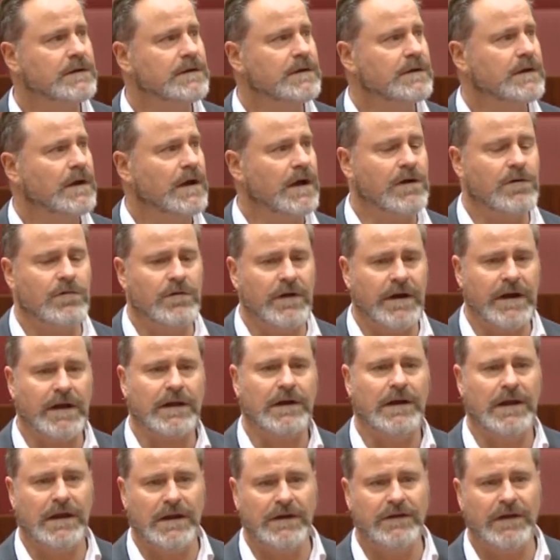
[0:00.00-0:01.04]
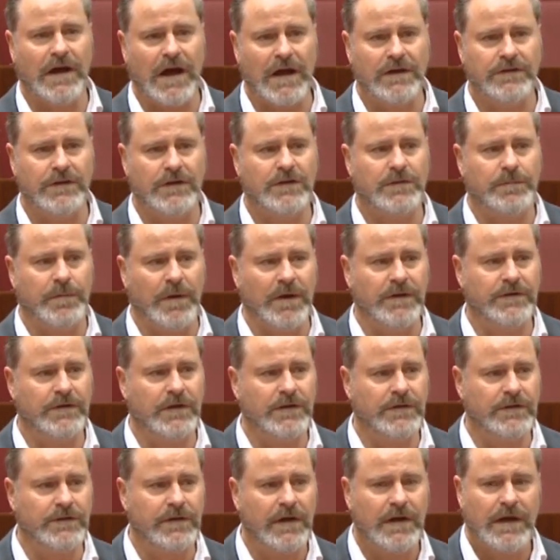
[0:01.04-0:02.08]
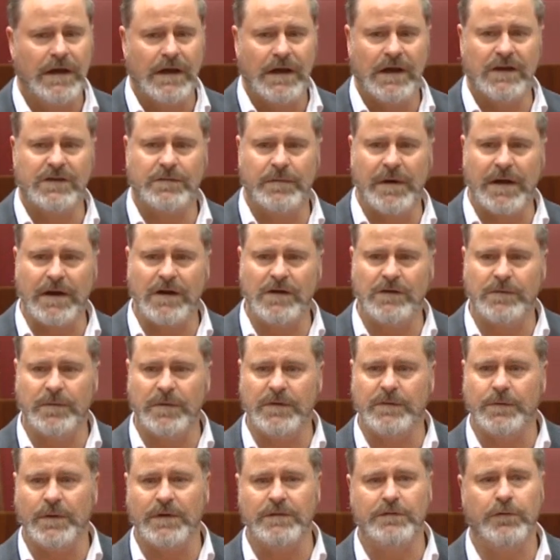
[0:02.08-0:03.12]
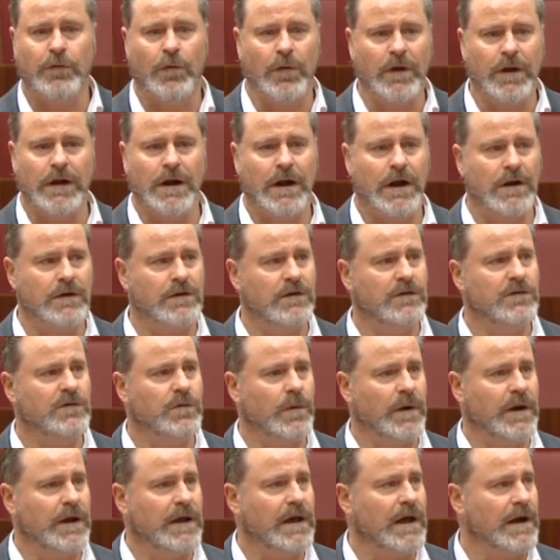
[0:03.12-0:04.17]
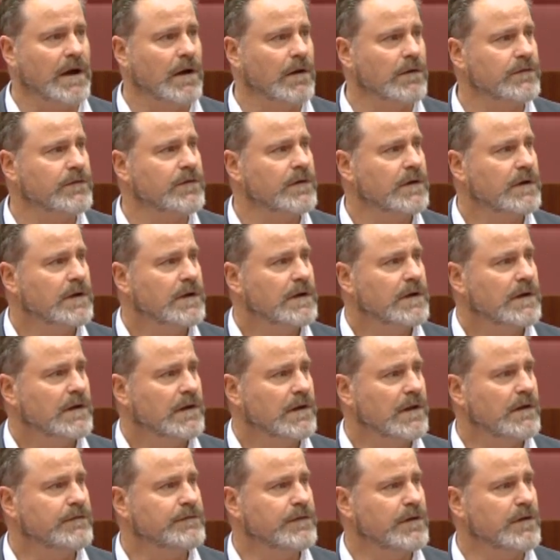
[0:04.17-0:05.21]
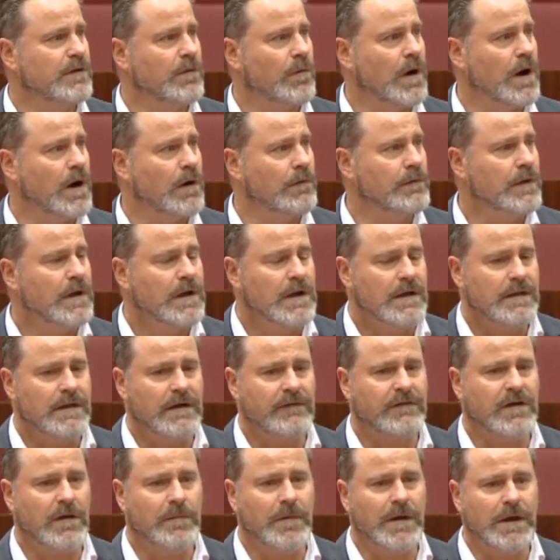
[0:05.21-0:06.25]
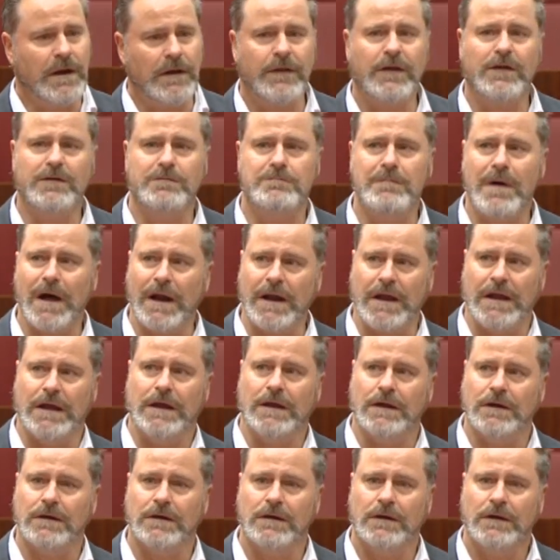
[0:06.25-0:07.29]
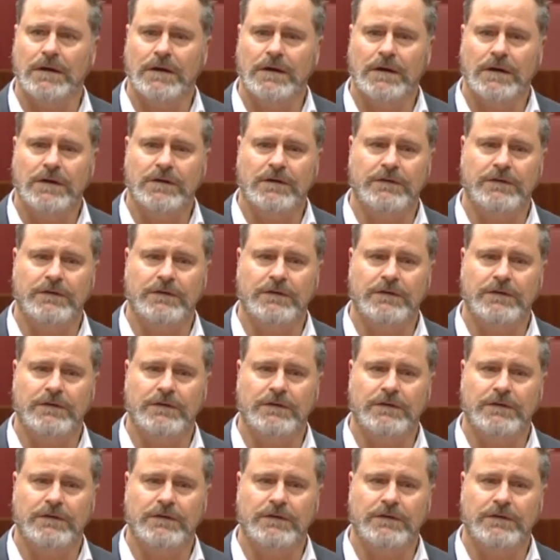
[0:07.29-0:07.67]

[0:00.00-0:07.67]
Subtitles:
a critically endangered species, estimated to be between 40 and 120 adults left in the wild. They've committed this money to